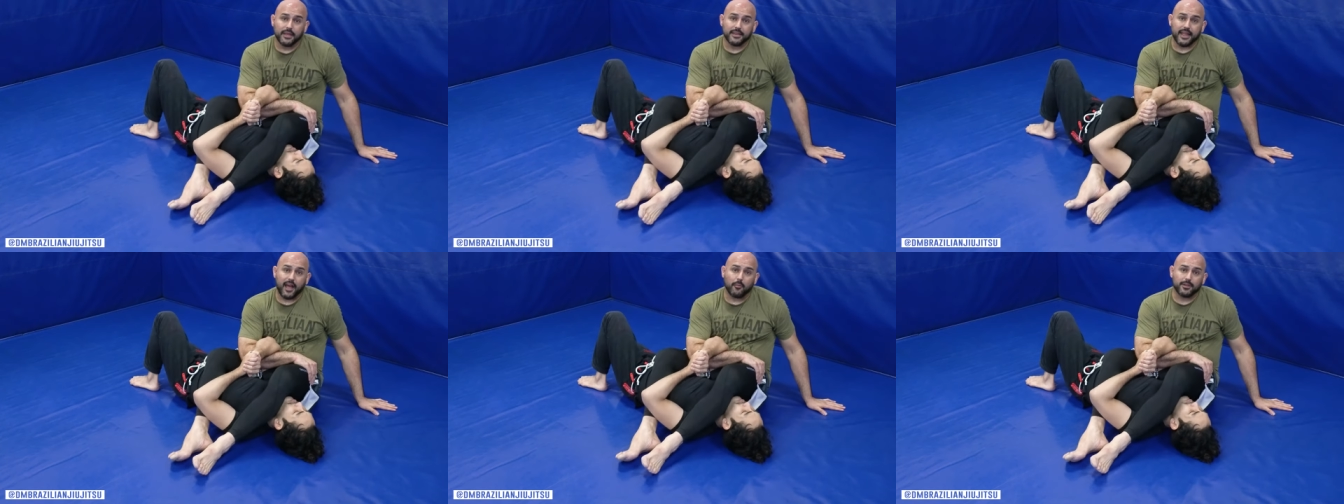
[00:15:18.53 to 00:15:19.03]

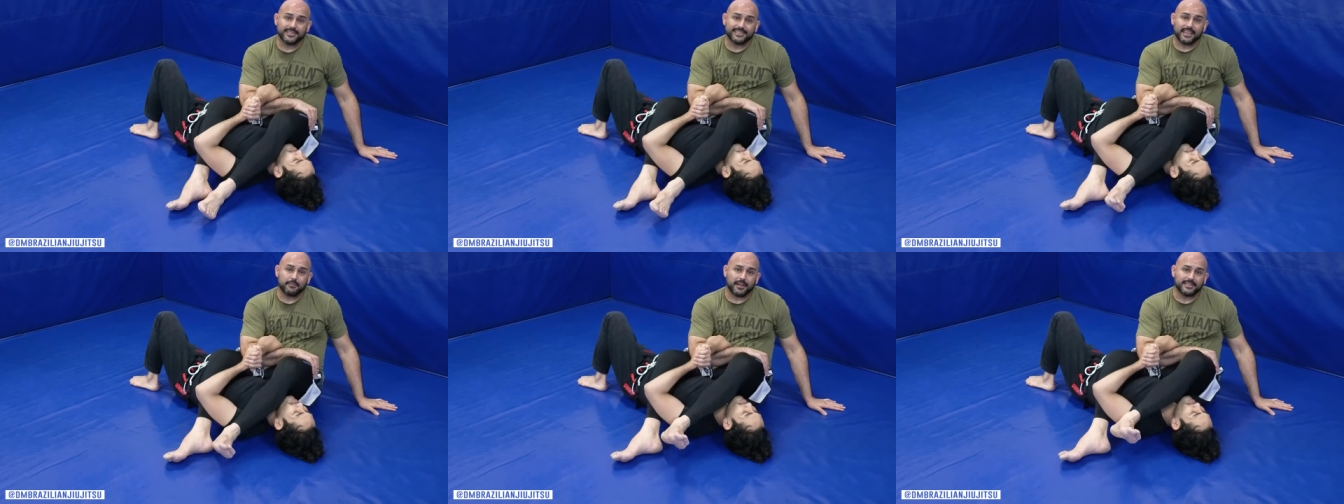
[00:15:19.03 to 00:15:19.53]
Now I'm gonna
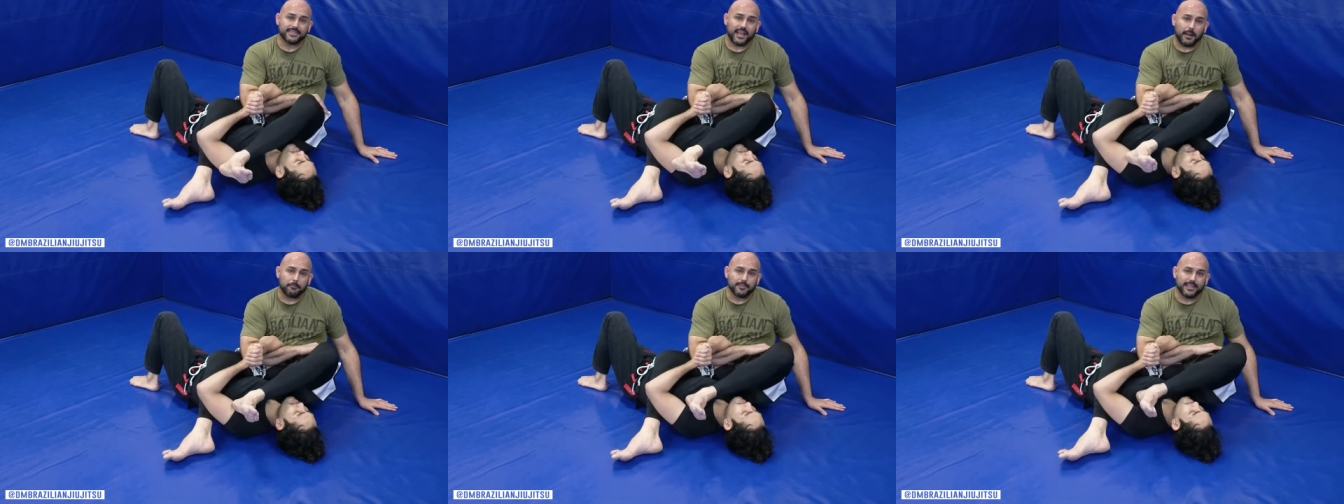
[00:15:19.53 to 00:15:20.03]
take my
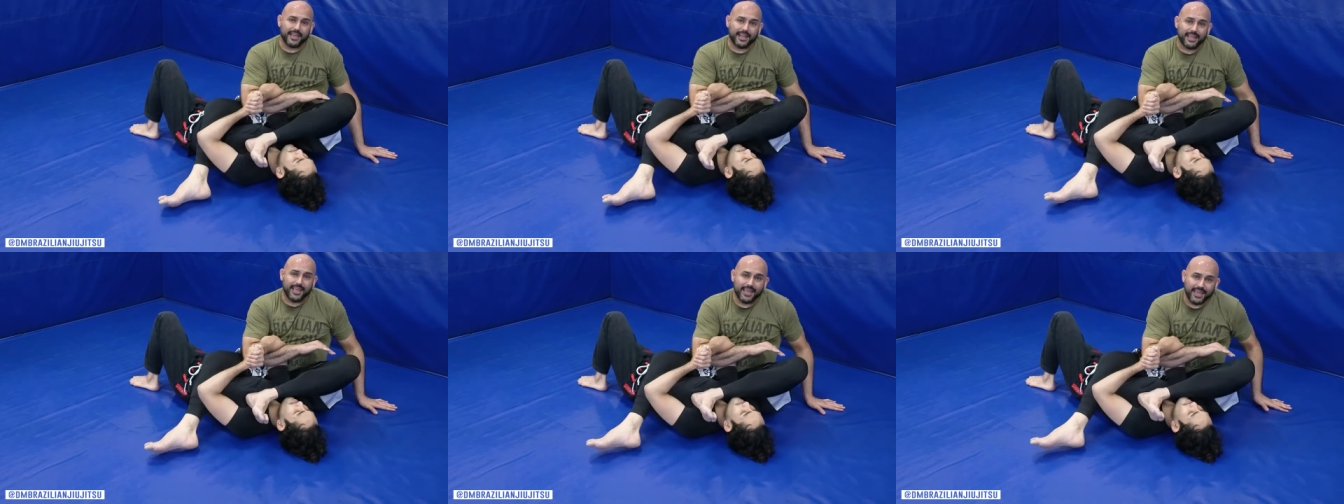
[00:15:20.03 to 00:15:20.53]
top
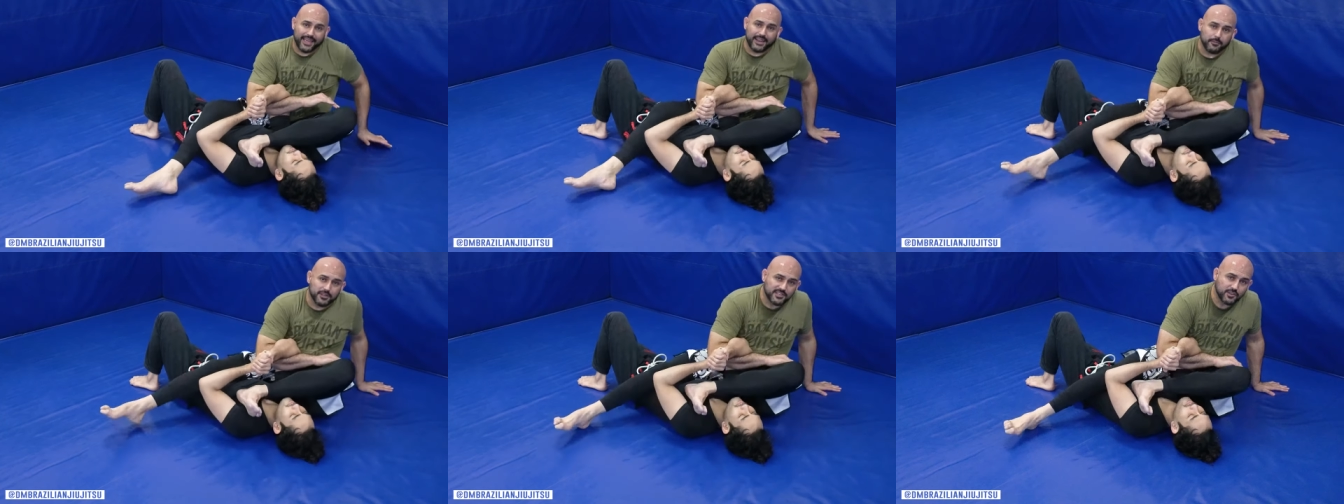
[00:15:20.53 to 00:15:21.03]
leg and
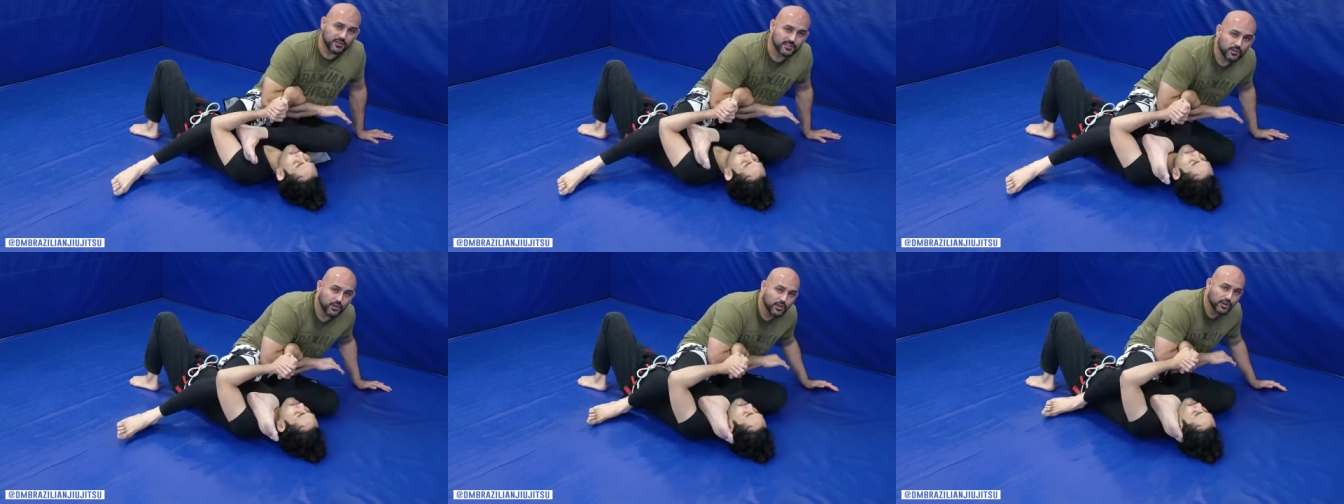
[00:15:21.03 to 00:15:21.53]
I'm gonna start
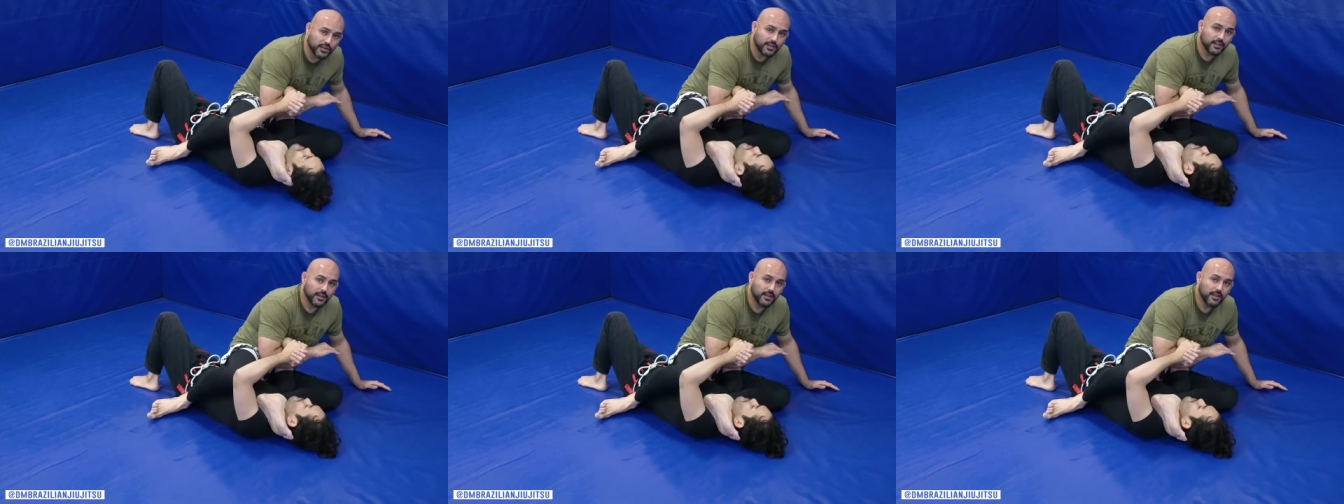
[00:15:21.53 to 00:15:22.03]
to hook
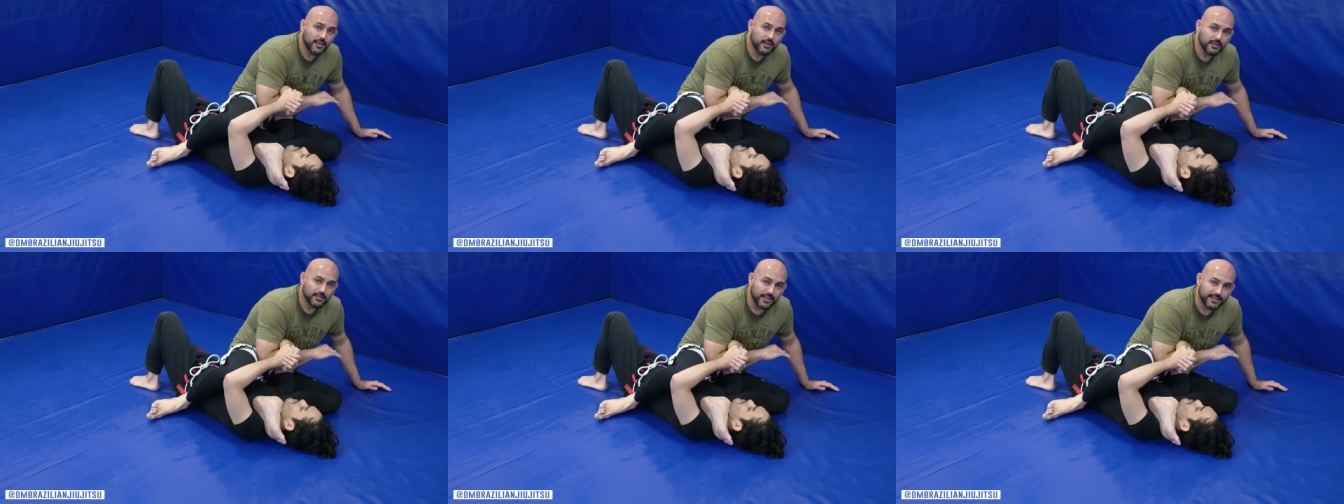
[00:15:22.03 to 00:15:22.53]

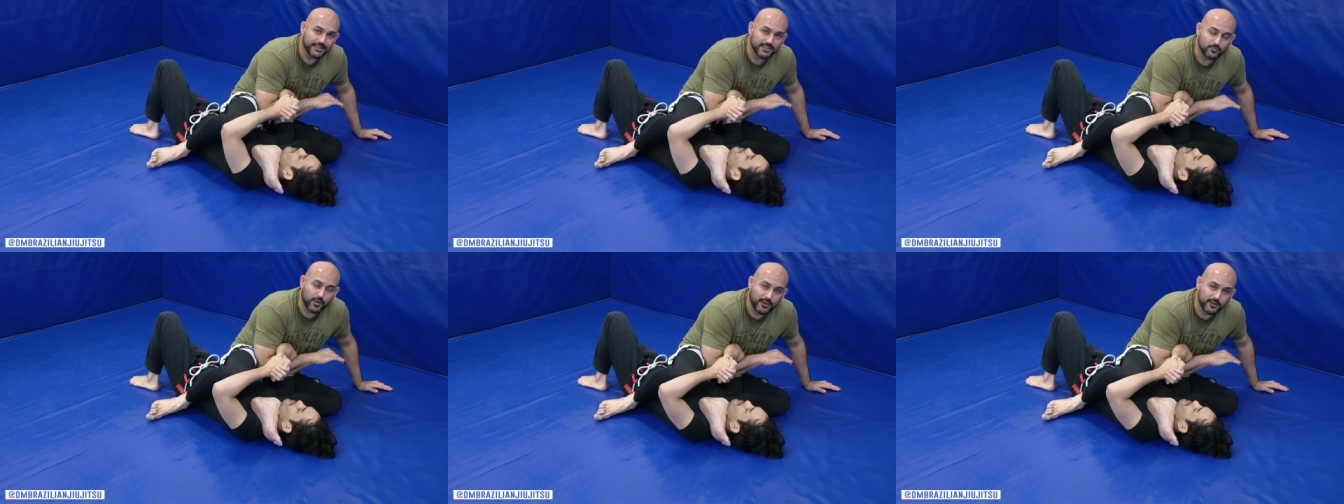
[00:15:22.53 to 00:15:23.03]
like
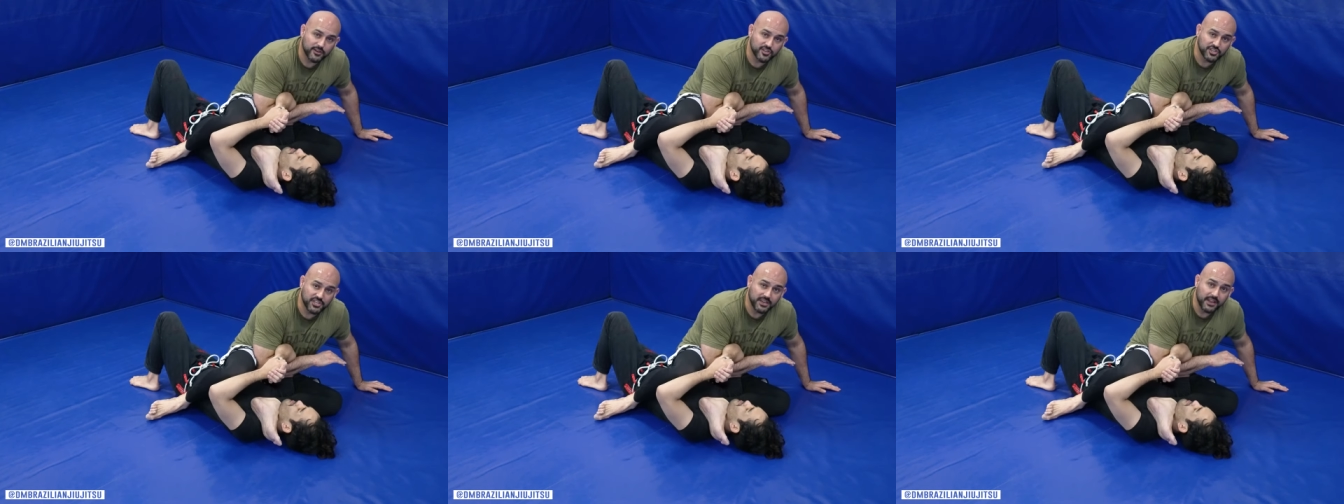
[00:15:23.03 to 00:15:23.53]
this, right under his
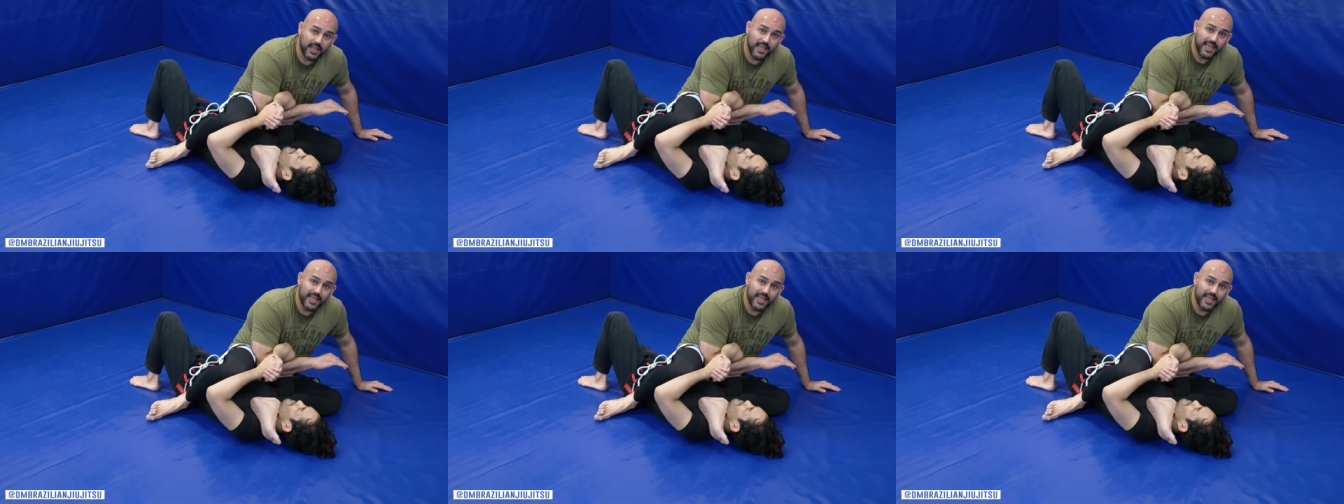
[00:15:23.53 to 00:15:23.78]
chin.